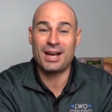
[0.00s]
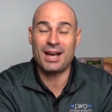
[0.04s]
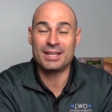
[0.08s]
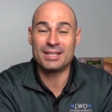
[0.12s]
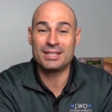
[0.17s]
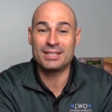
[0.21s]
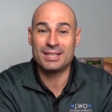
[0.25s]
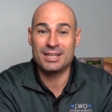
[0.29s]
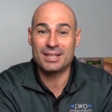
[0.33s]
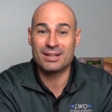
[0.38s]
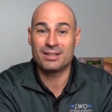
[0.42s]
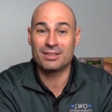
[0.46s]
I
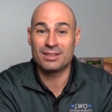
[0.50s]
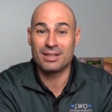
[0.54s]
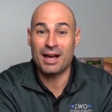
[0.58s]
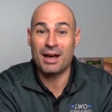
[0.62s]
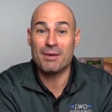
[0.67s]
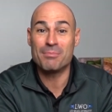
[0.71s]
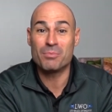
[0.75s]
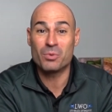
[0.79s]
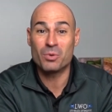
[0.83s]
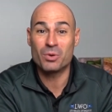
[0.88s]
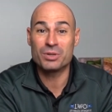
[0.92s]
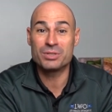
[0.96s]
can get a
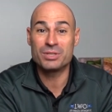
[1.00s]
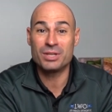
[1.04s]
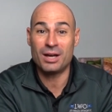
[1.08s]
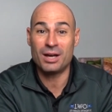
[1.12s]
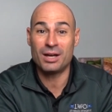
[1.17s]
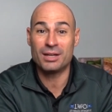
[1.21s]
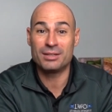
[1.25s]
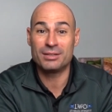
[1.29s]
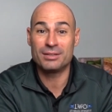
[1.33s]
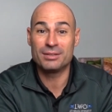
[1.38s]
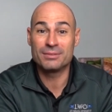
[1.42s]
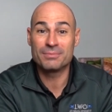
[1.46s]
lot more
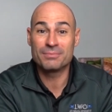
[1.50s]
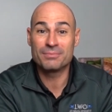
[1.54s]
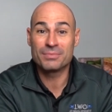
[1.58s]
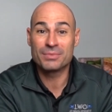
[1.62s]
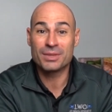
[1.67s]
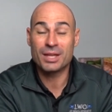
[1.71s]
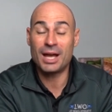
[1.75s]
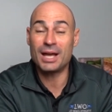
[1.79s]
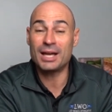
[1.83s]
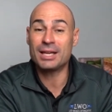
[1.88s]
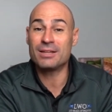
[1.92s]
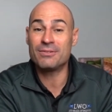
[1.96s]
done.
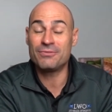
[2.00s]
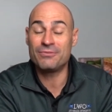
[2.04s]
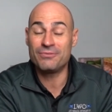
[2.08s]
I can